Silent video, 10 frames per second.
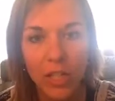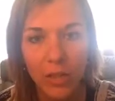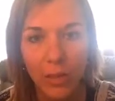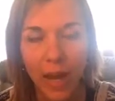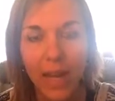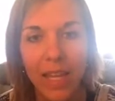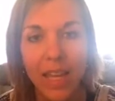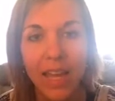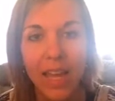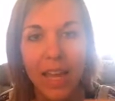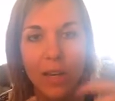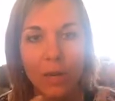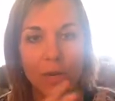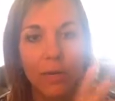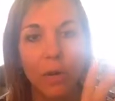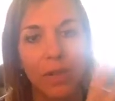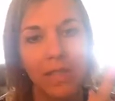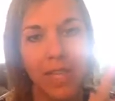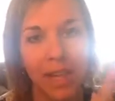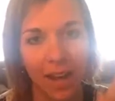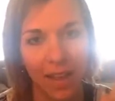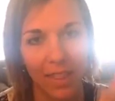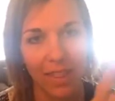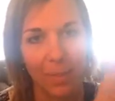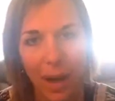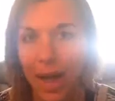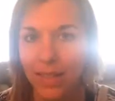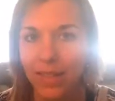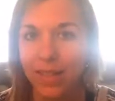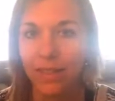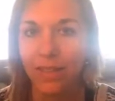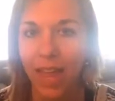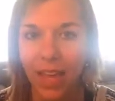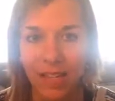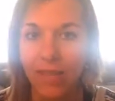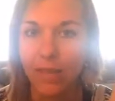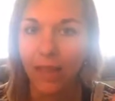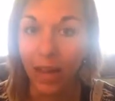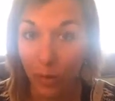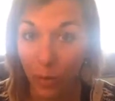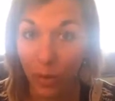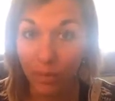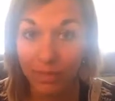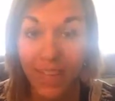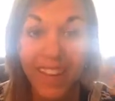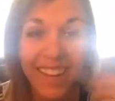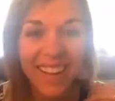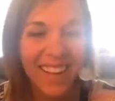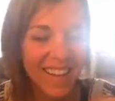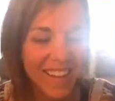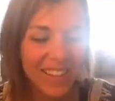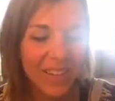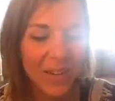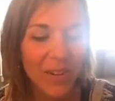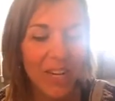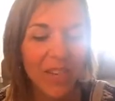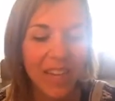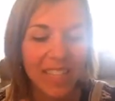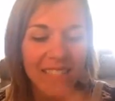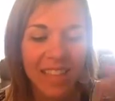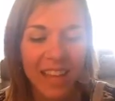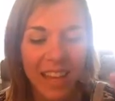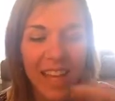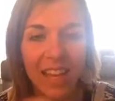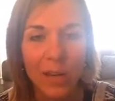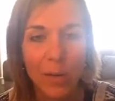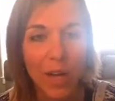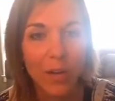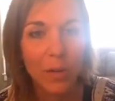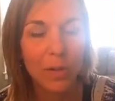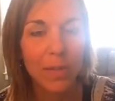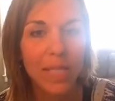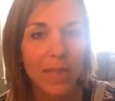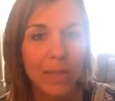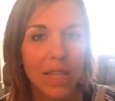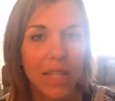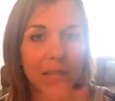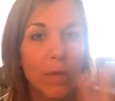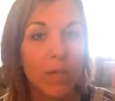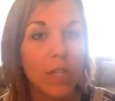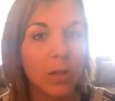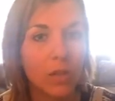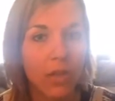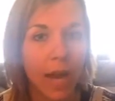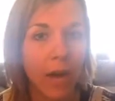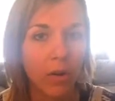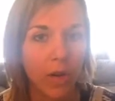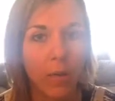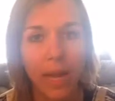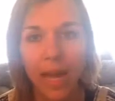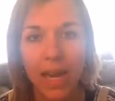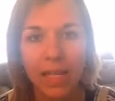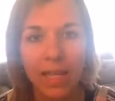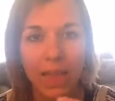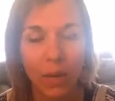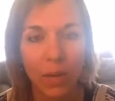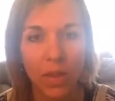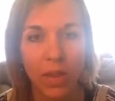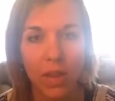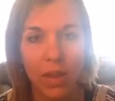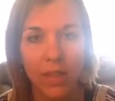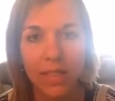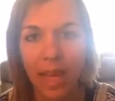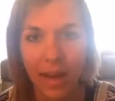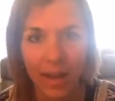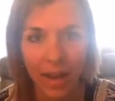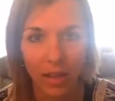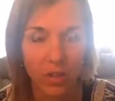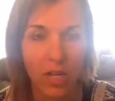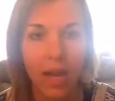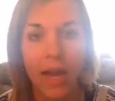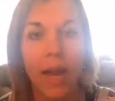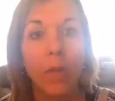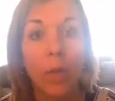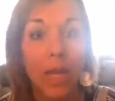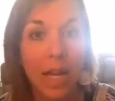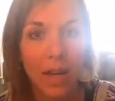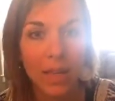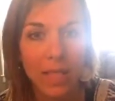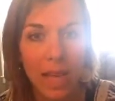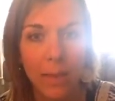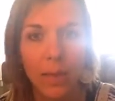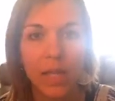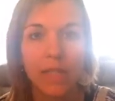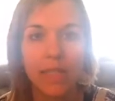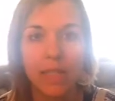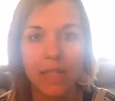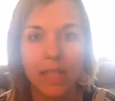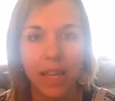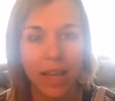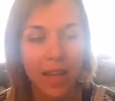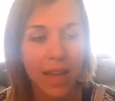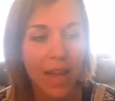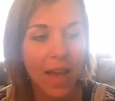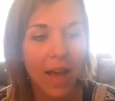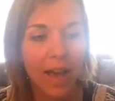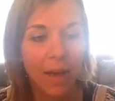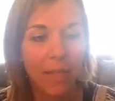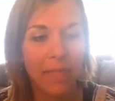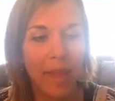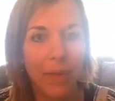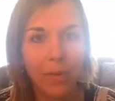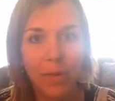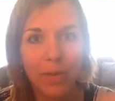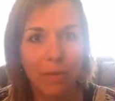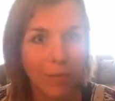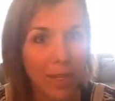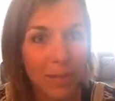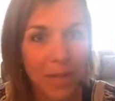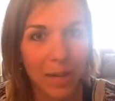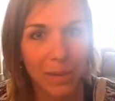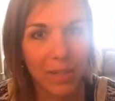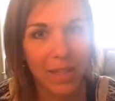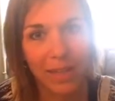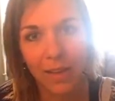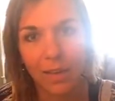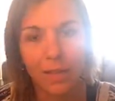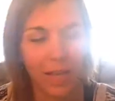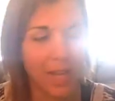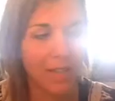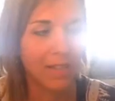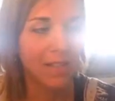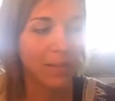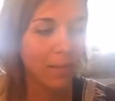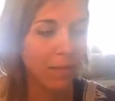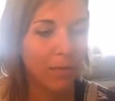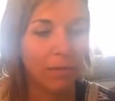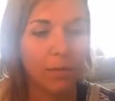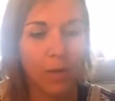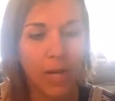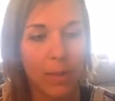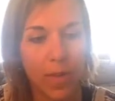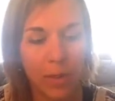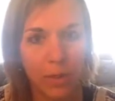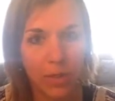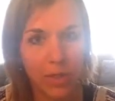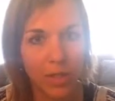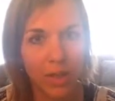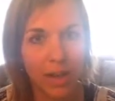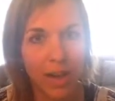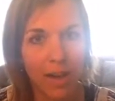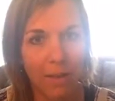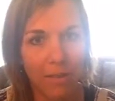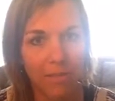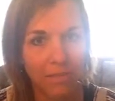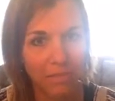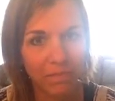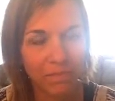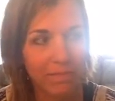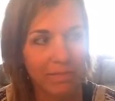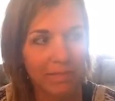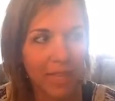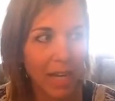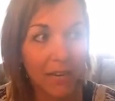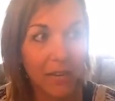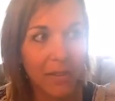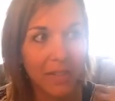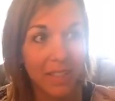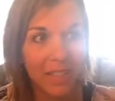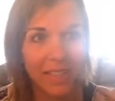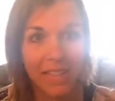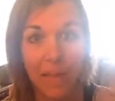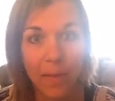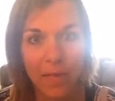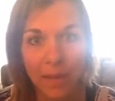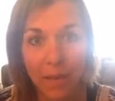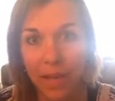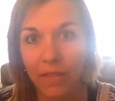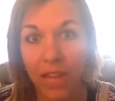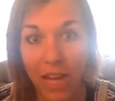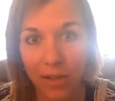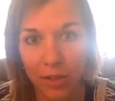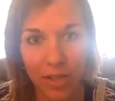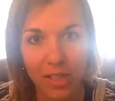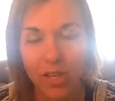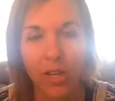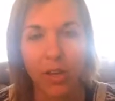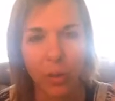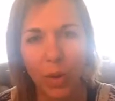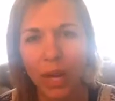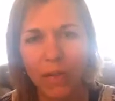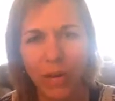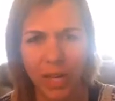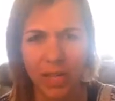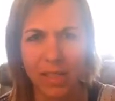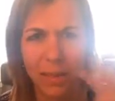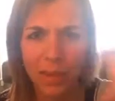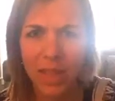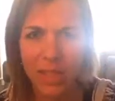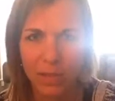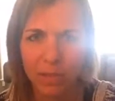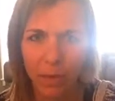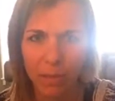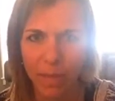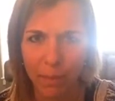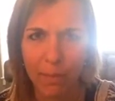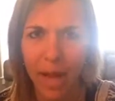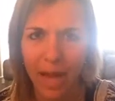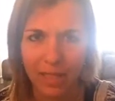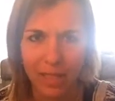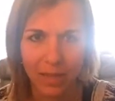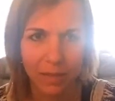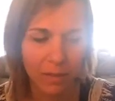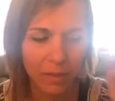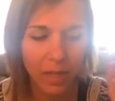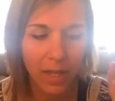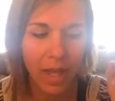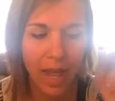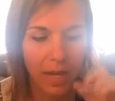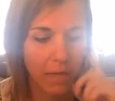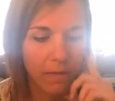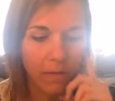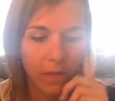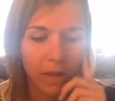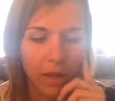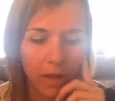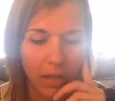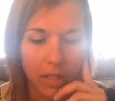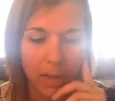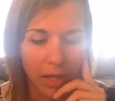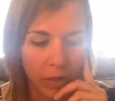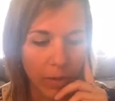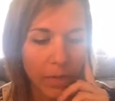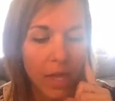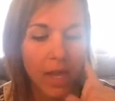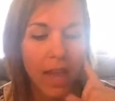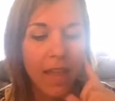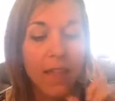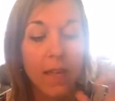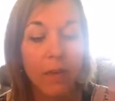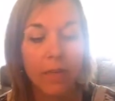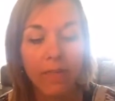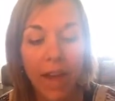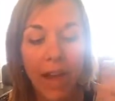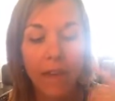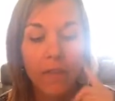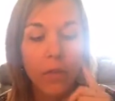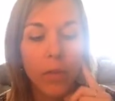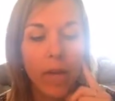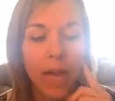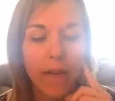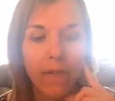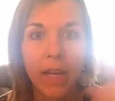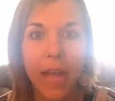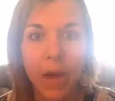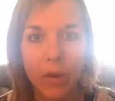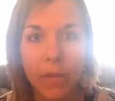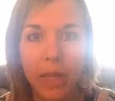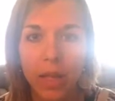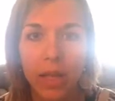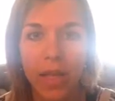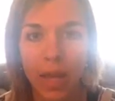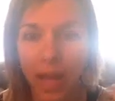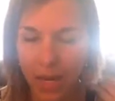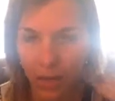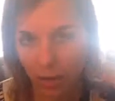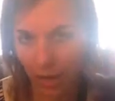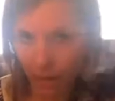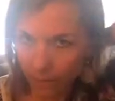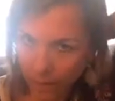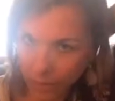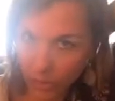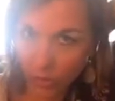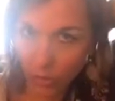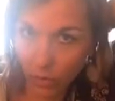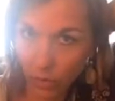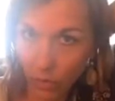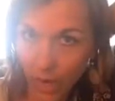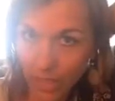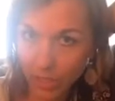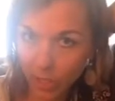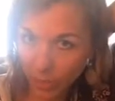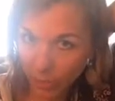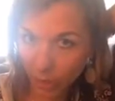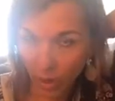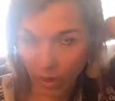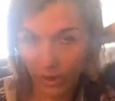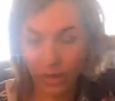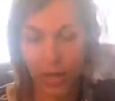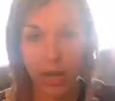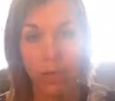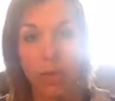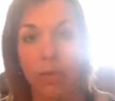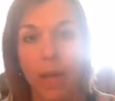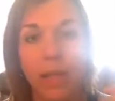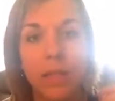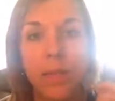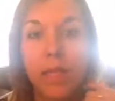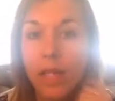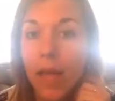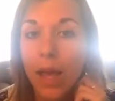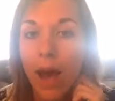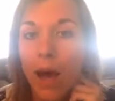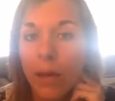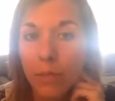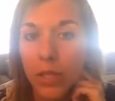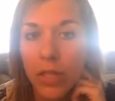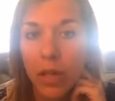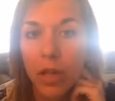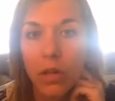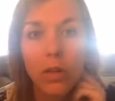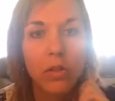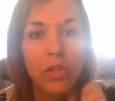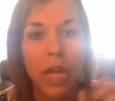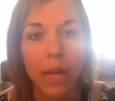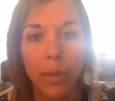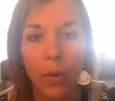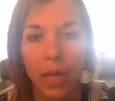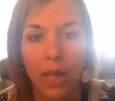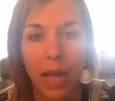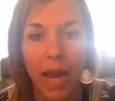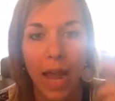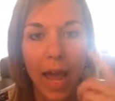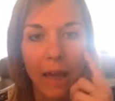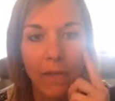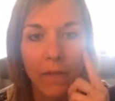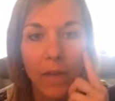your body, and you're focusing on the positive end of that goal. So anyways, again, you want your goal to be something that's moving towards your outcome. I kind of said that with the debt analogy, not I want to get out of debt, but instead saying I want to be free to be able to give and free to be able to I don't know, take my family on a vacation this year, or whatever it is, something that's from the positive end of the spectrum. And then number 5, you want to have accountability in your life. And so I shared part of this again with my husband, just a little checkpoint that I have